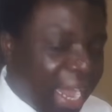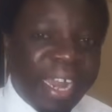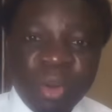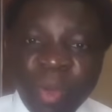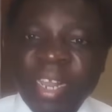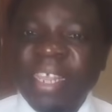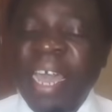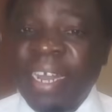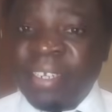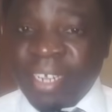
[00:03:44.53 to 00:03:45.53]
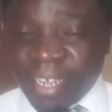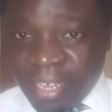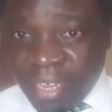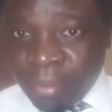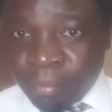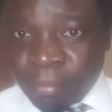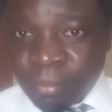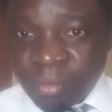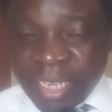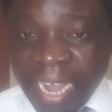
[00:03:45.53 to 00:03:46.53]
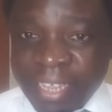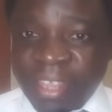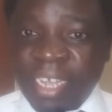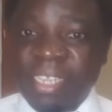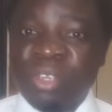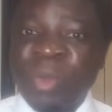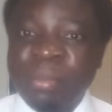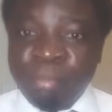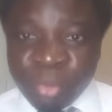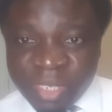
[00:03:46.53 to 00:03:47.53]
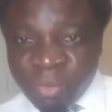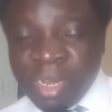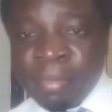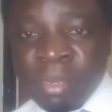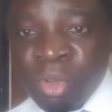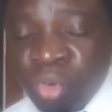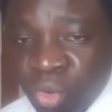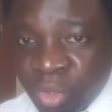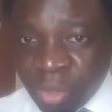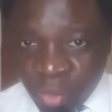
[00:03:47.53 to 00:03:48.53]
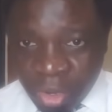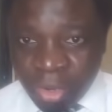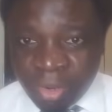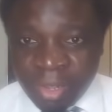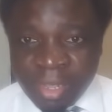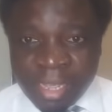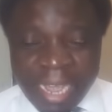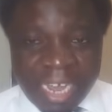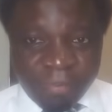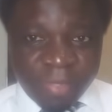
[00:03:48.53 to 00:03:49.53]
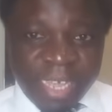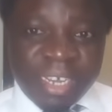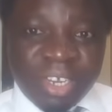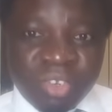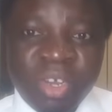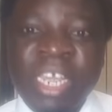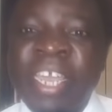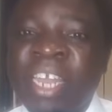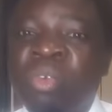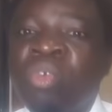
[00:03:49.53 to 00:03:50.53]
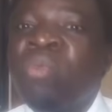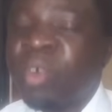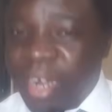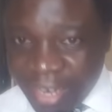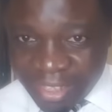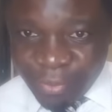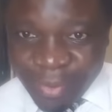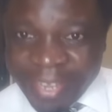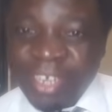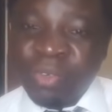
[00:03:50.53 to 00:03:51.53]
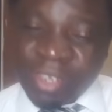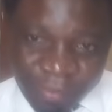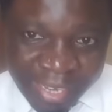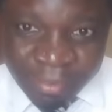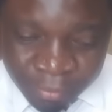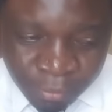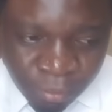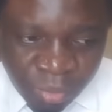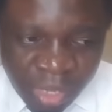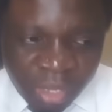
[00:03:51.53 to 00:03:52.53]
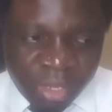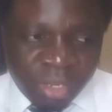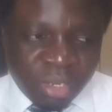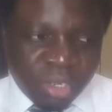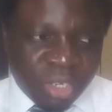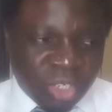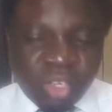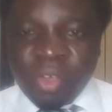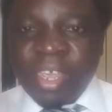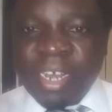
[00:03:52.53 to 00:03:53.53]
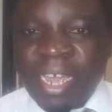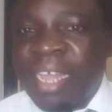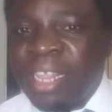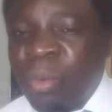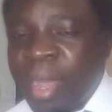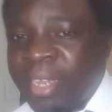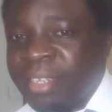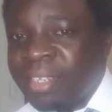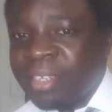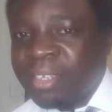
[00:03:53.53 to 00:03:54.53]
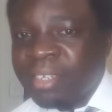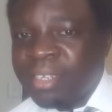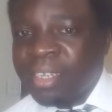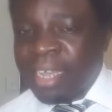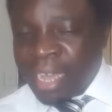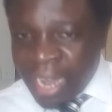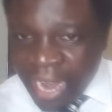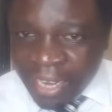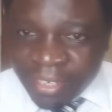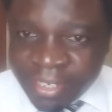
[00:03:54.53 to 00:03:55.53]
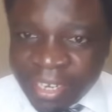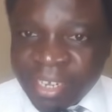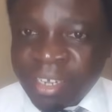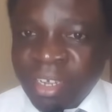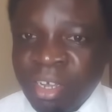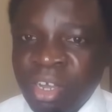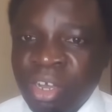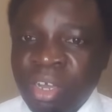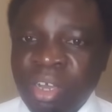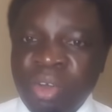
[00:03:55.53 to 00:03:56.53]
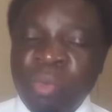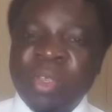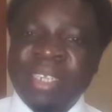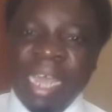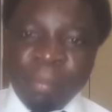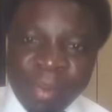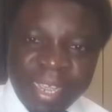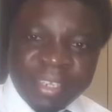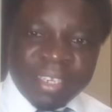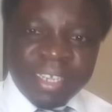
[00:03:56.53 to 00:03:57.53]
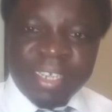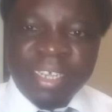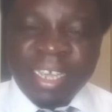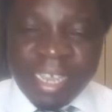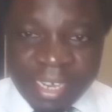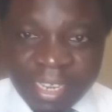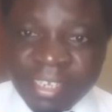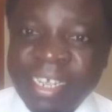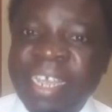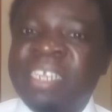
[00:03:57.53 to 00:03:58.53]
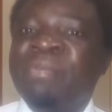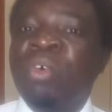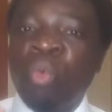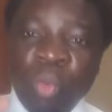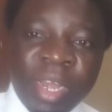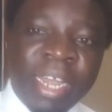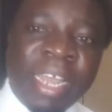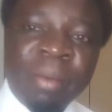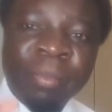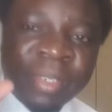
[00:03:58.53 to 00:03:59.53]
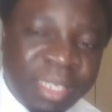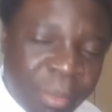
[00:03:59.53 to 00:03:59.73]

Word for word: And when the handshake came, I think this is what pushed William Samoei Ruto to the wall. And for that reason, he had to look for another way to survive. So in other words, handshake was a blessing in disguise for William